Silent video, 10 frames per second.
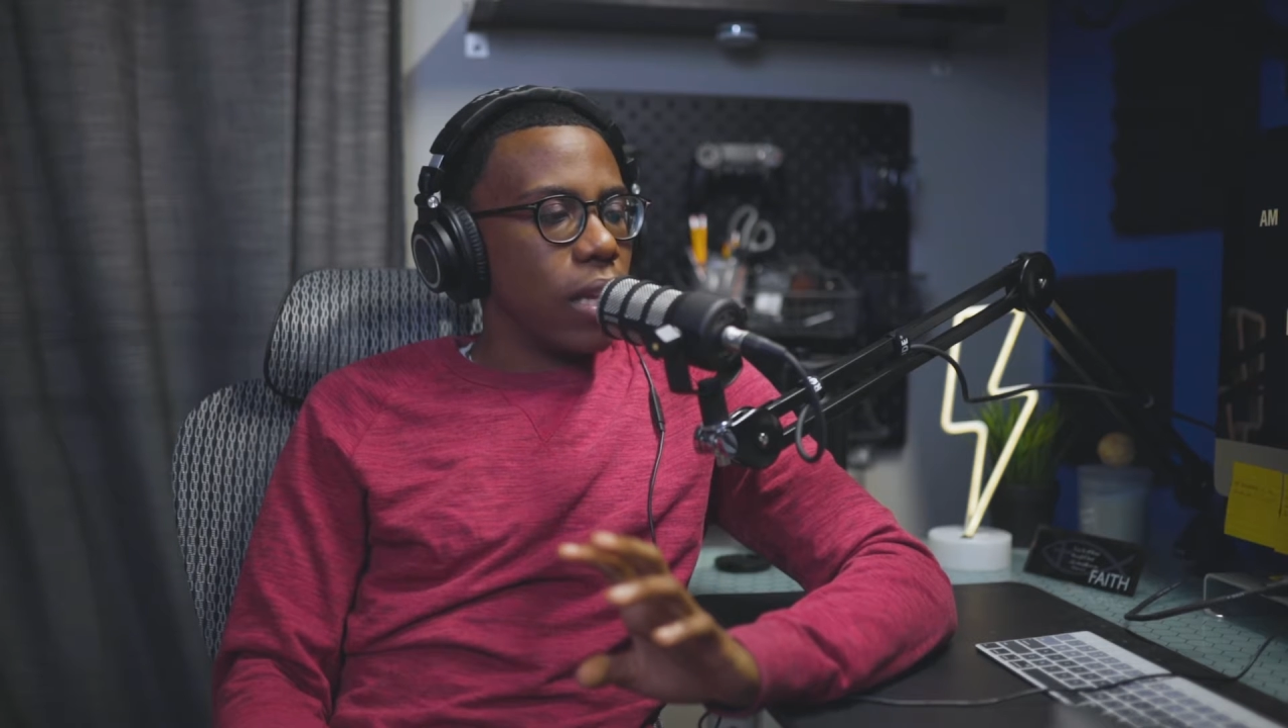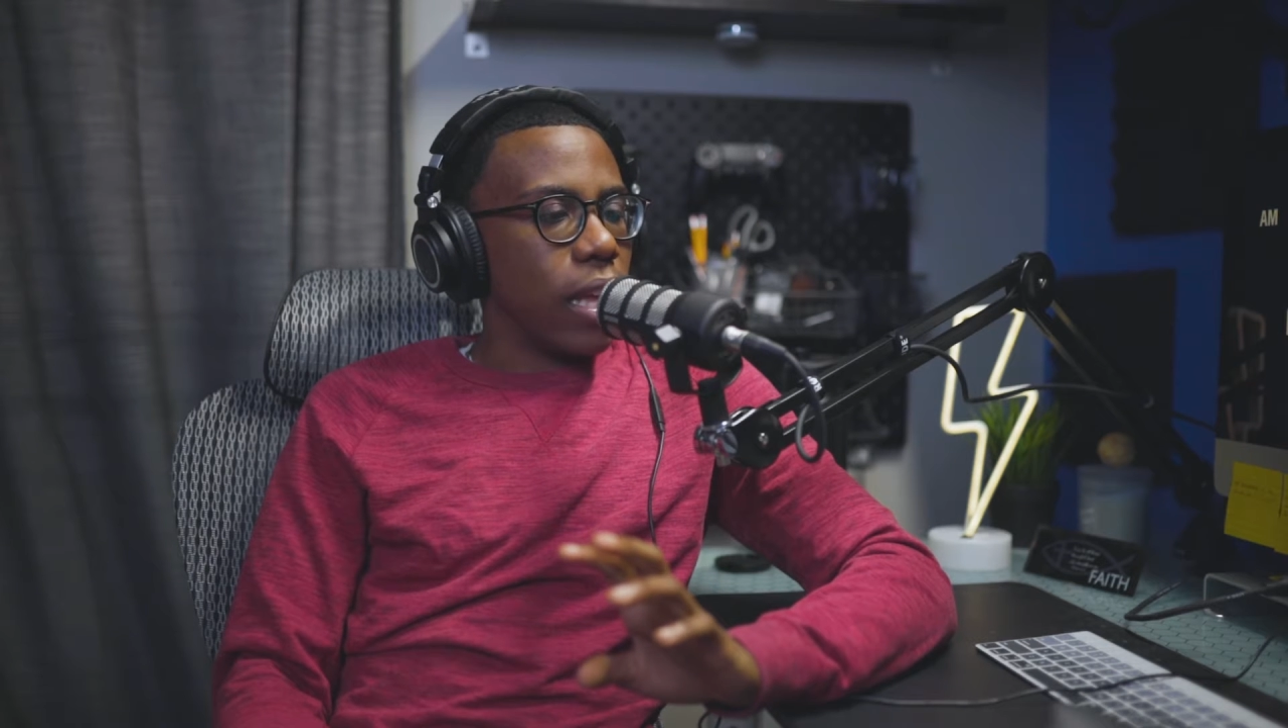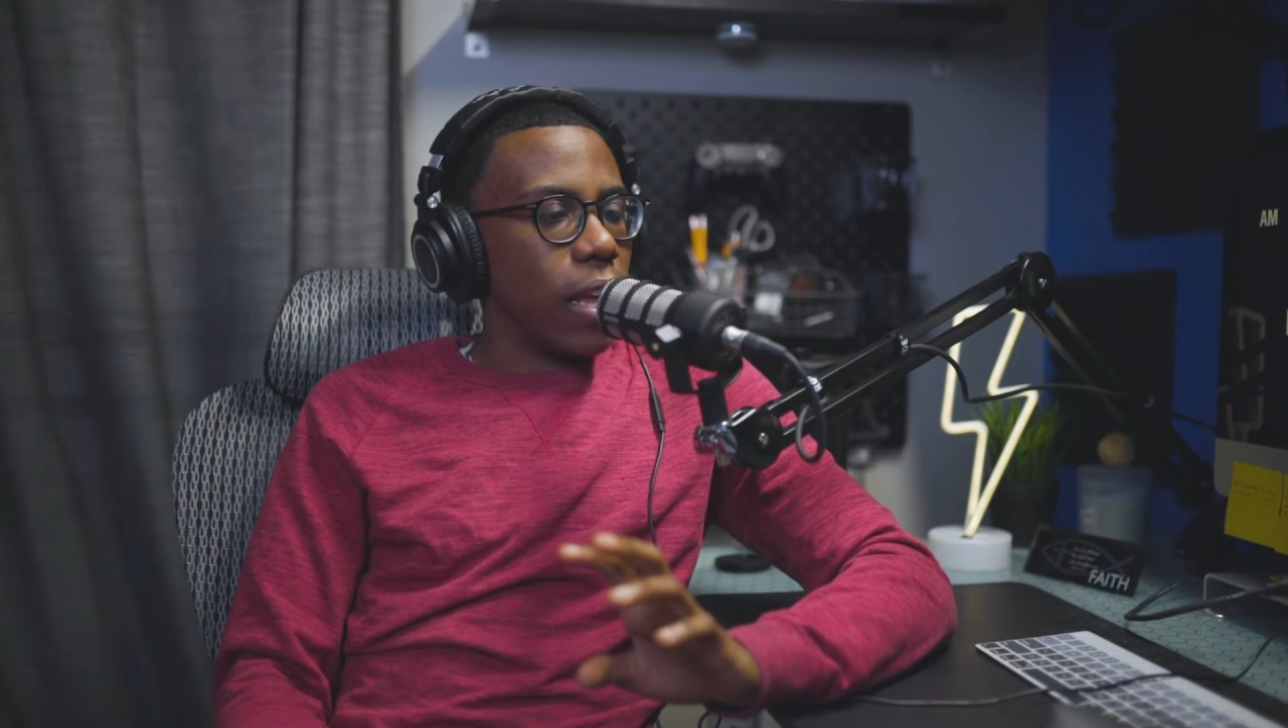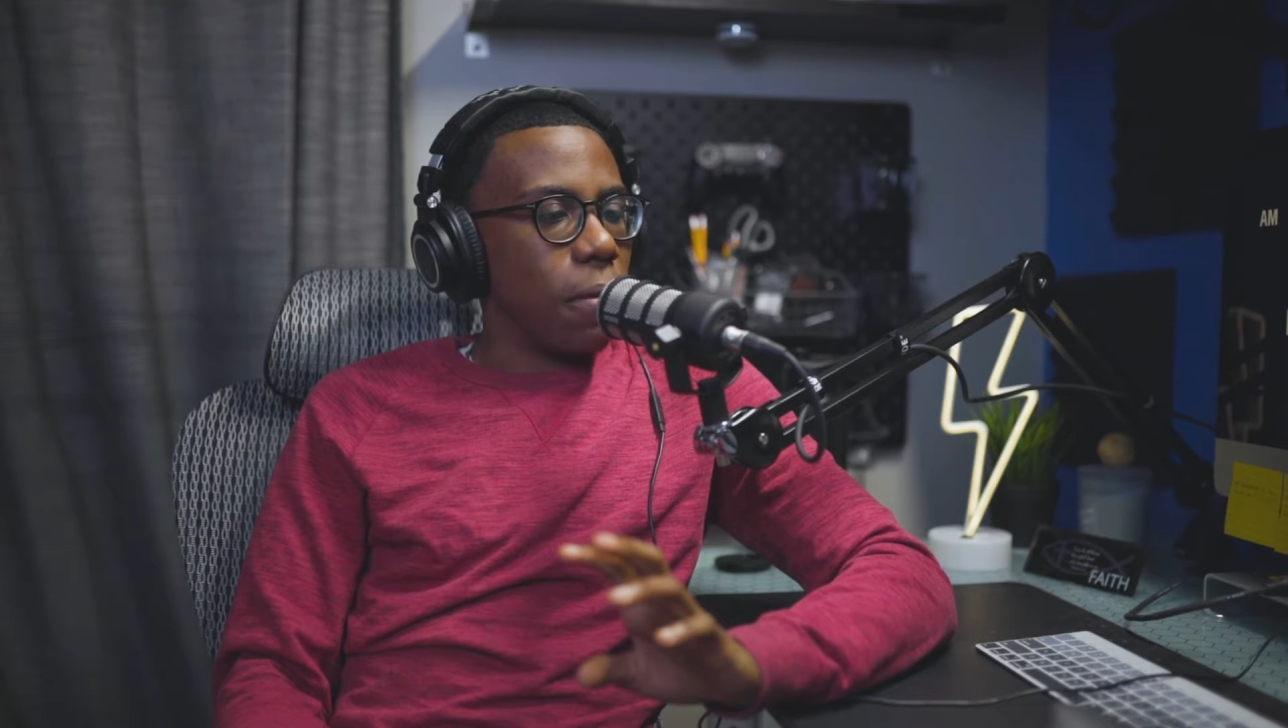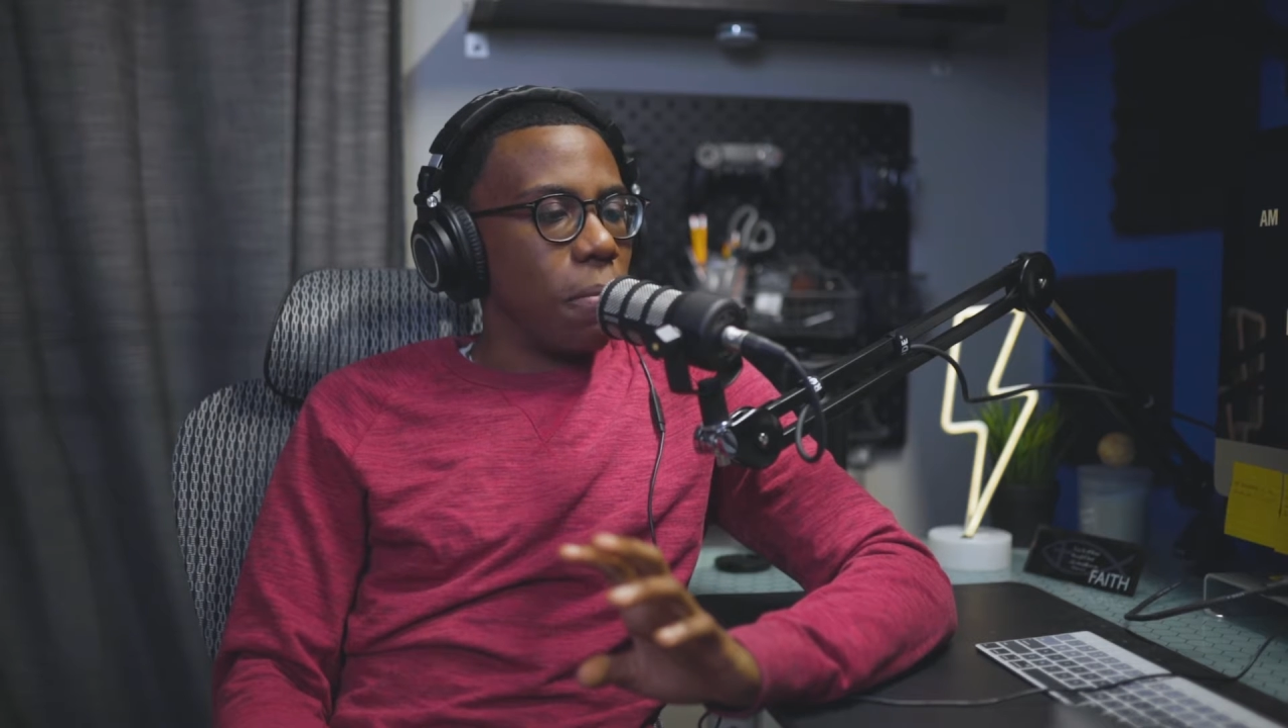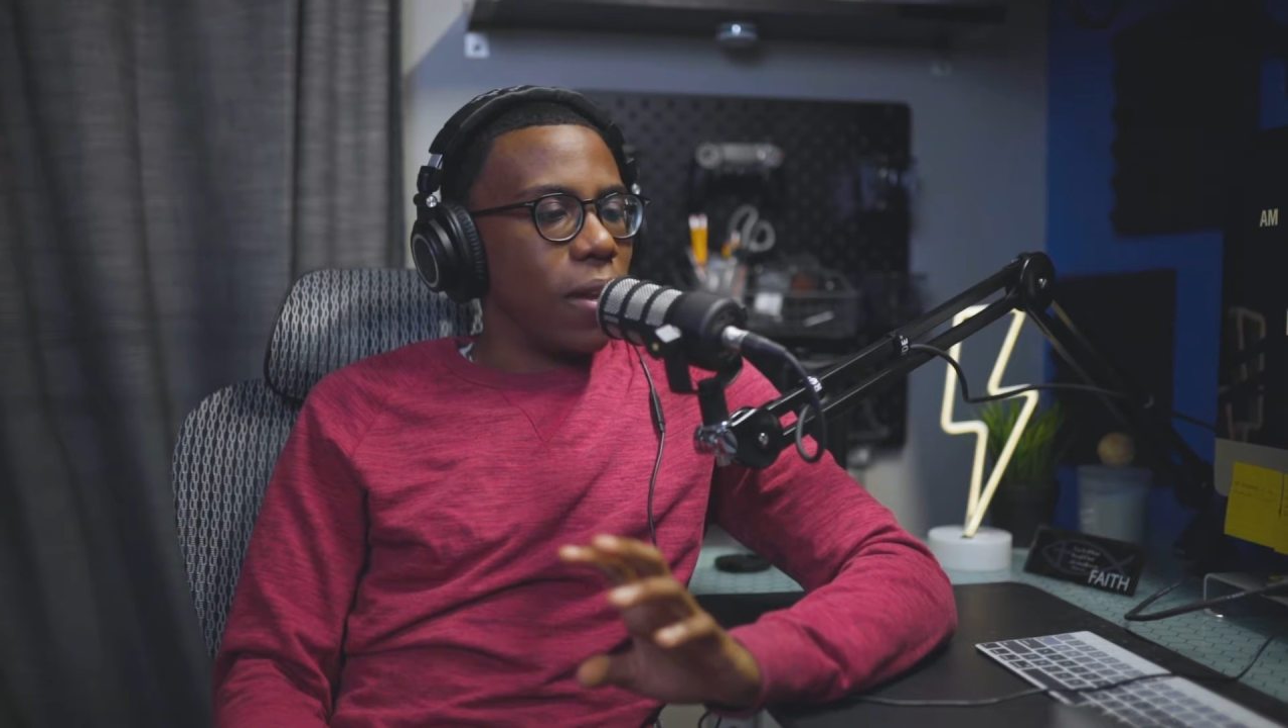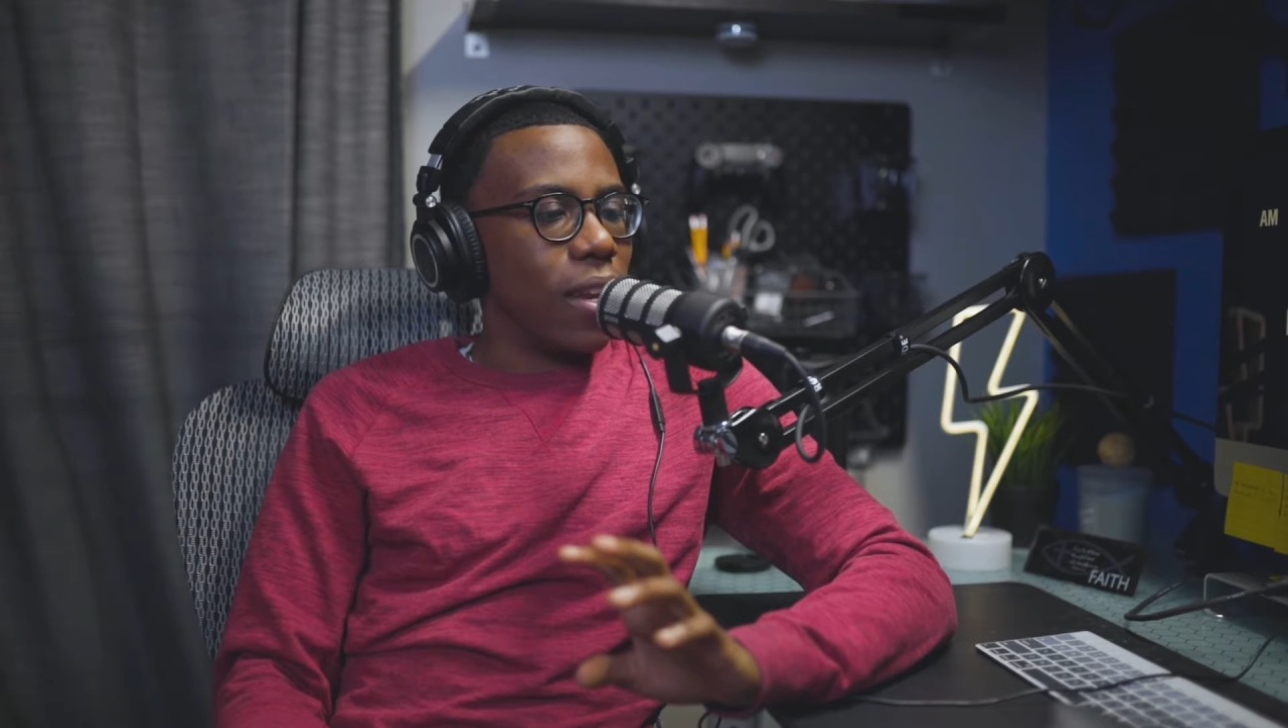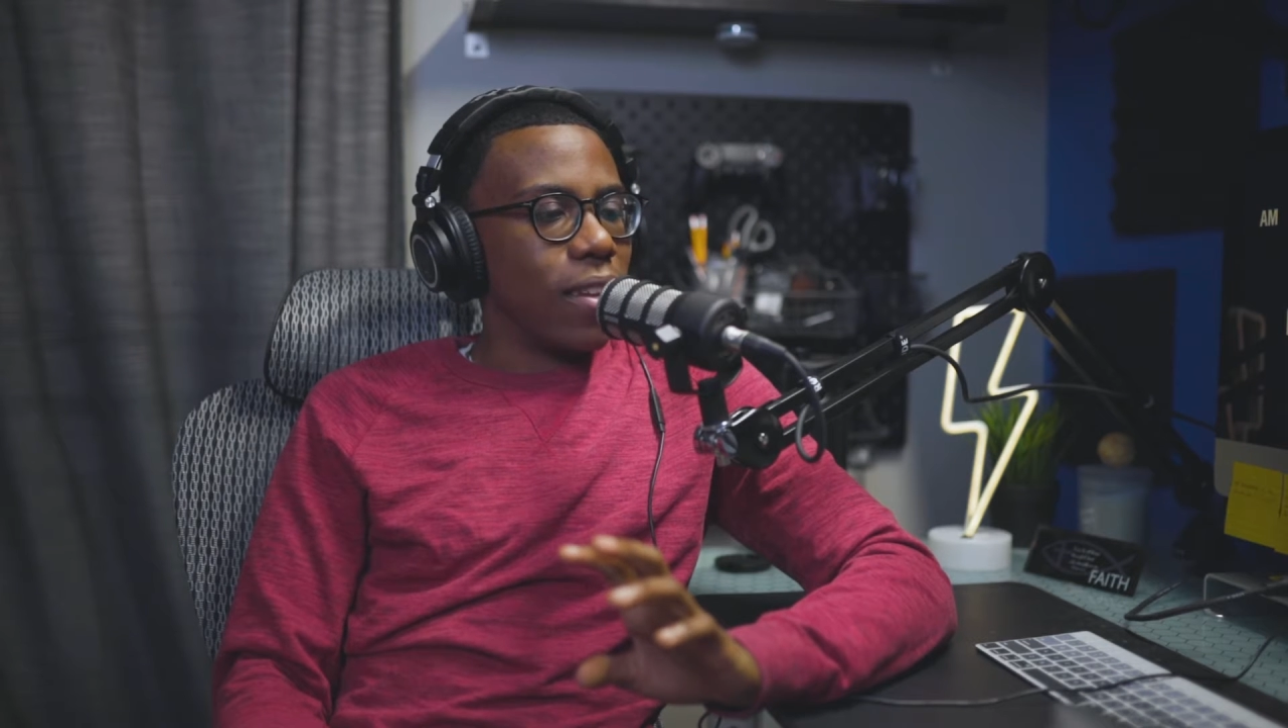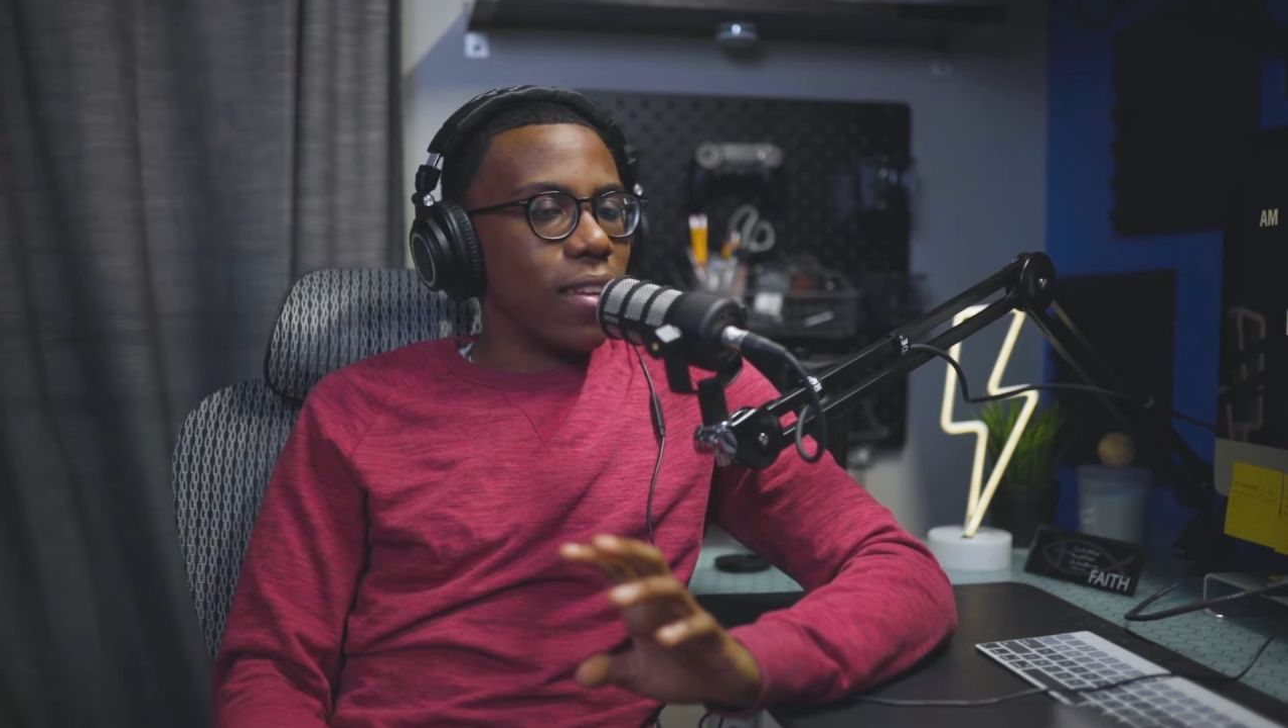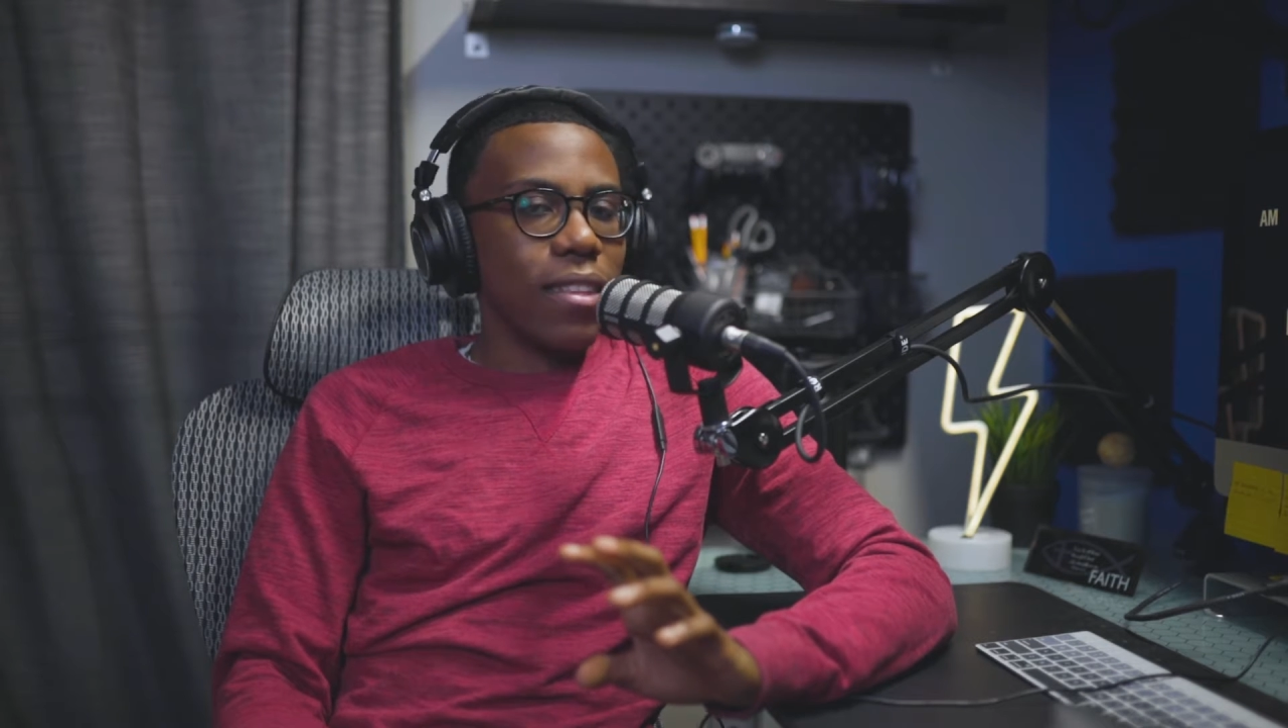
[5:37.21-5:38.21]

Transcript: get, but